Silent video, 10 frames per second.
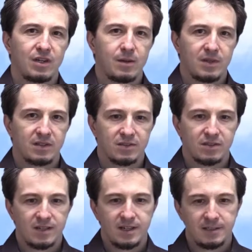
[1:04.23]
reshaping the
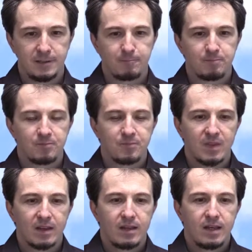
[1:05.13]
society.
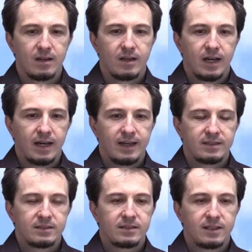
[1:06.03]

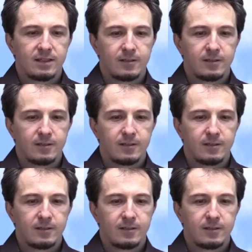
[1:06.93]
And